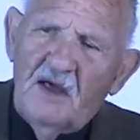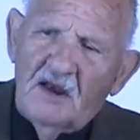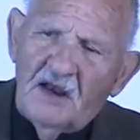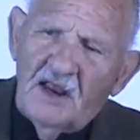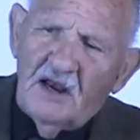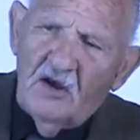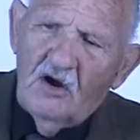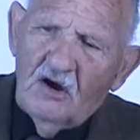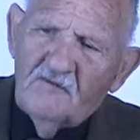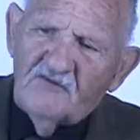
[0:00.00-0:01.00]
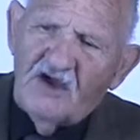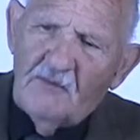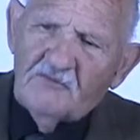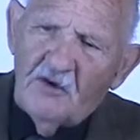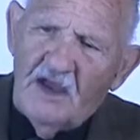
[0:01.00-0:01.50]
little horn of
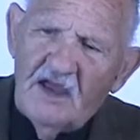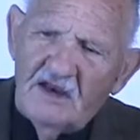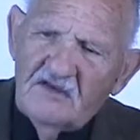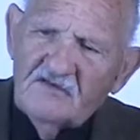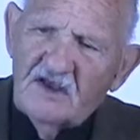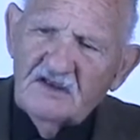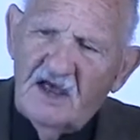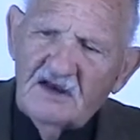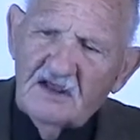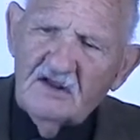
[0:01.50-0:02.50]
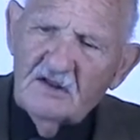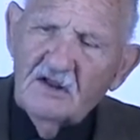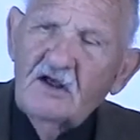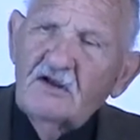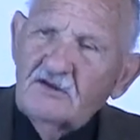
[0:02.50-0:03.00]
chapter 8 is
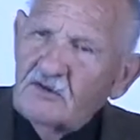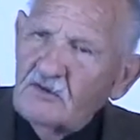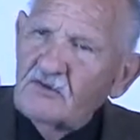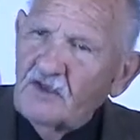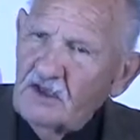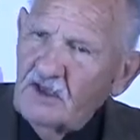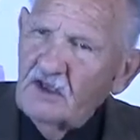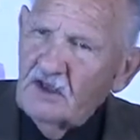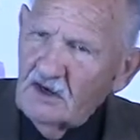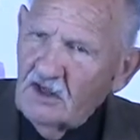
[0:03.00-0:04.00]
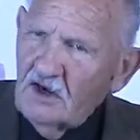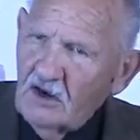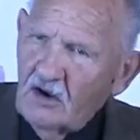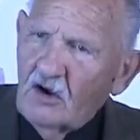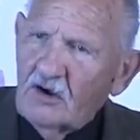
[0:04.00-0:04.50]
identical to the
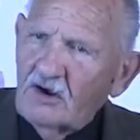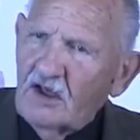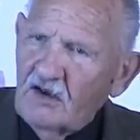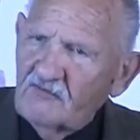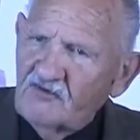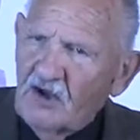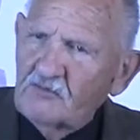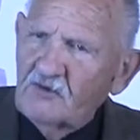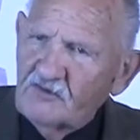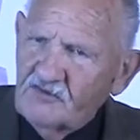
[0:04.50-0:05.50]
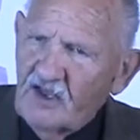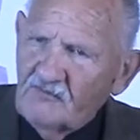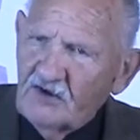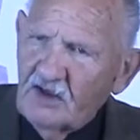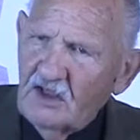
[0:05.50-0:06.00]
little horn of chapter
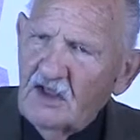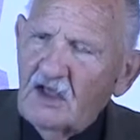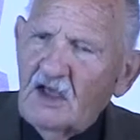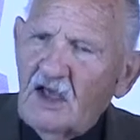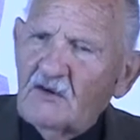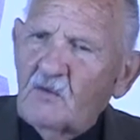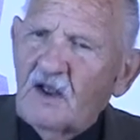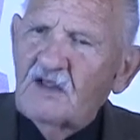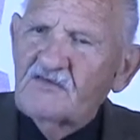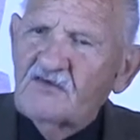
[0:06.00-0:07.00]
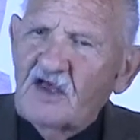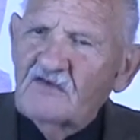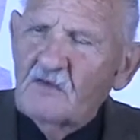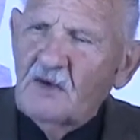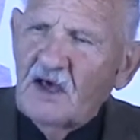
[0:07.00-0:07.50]
7. And what it
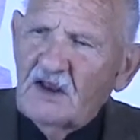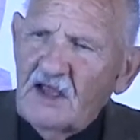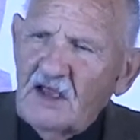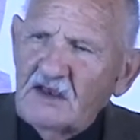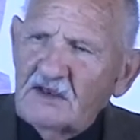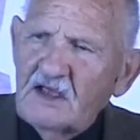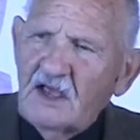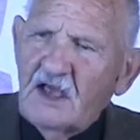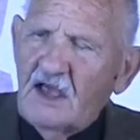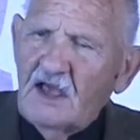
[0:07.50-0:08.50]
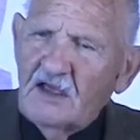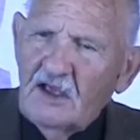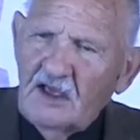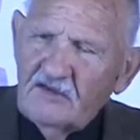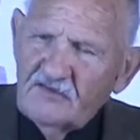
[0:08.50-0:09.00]
says about 8
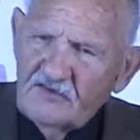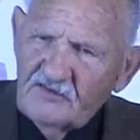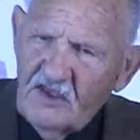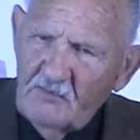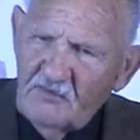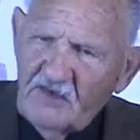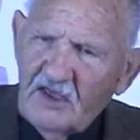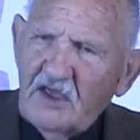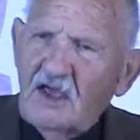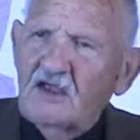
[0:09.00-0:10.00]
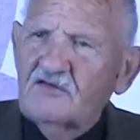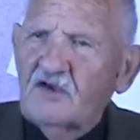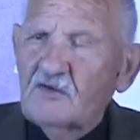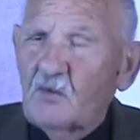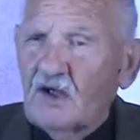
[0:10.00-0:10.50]
is the same thing as
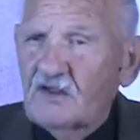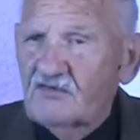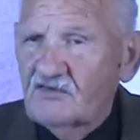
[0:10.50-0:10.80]
what it